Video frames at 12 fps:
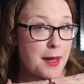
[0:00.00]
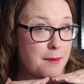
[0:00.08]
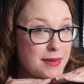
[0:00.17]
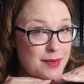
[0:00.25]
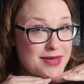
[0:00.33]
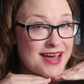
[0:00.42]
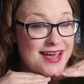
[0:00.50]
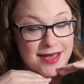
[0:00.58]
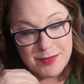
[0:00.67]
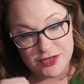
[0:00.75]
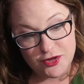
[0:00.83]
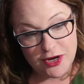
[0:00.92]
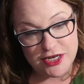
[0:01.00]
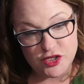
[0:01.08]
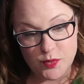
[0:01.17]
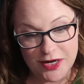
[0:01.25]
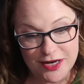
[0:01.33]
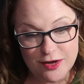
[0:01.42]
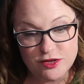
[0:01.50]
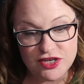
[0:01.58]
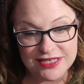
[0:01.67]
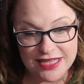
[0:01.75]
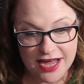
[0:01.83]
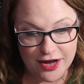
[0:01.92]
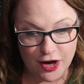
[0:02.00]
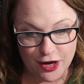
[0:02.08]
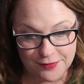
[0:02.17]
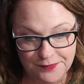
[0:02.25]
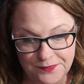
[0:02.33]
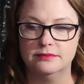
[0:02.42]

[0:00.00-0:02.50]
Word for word: maybe I am a deranged weirdo just like her.